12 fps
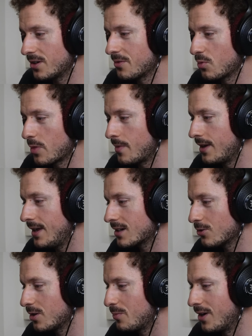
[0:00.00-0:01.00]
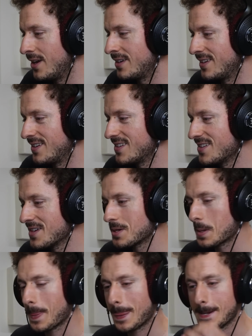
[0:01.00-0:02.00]
So these are really high,
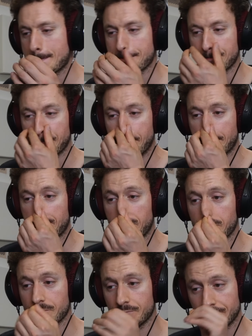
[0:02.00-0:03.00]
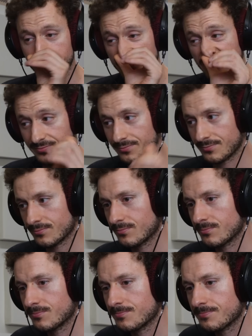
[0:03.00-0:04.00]
and this is a bit lower. This already
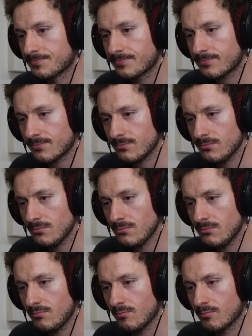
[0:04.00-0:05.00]
sounds quite a bit like the